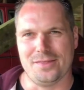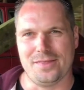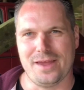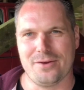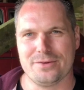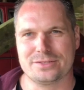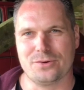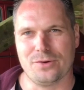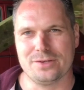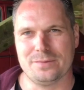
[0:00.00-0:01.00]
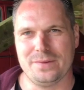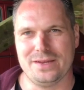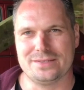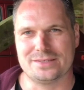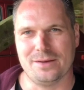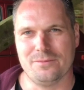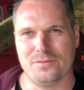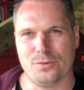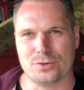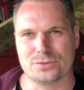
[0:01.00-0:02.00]
There is going to be
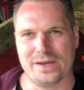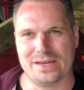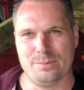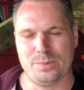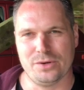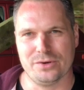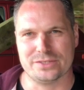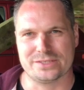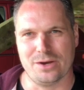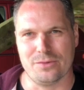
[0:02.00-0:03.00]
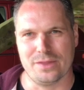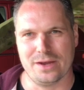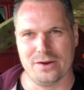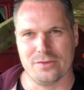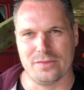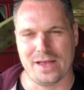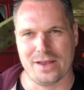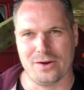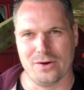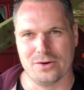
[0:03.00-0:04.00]
some Volkswagen purists out there
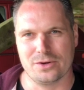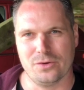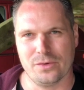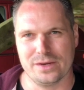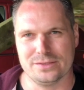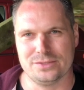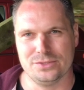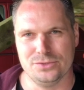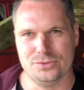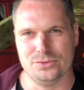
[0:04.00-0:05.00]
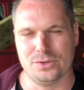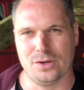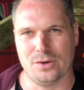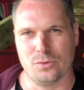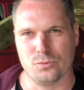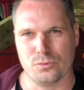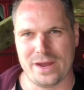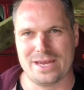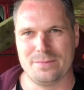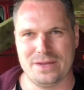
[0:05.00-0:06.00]
that are going to
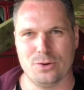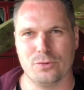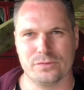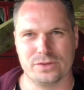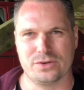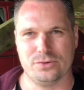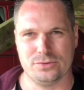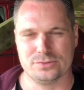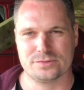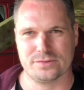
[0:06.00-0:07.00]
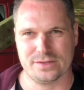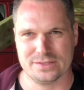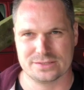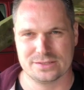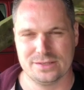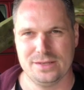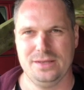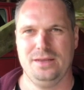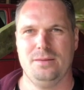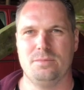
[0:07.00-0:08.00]
rake me over the coals for this.
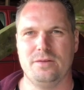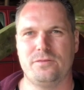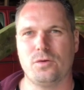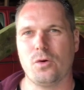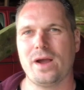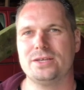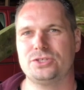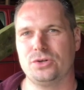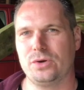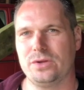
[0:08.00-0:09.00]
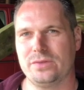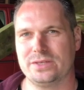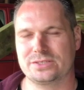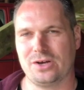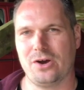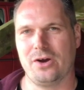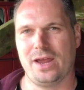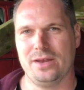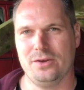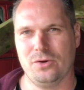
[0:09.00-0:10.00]
Before I show you this car
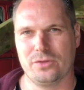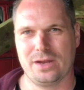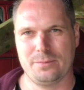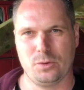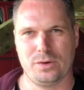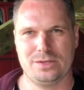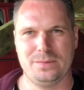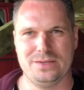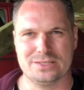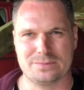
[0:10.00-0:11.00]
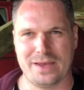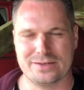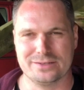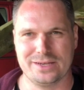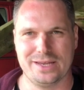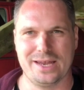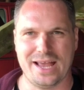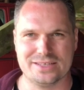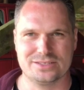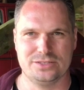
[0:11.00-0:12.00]
and know that I'm going to be dismantling it
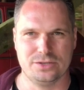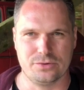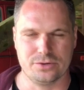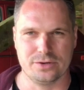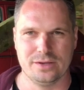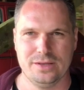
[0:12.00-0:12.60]
as a donor,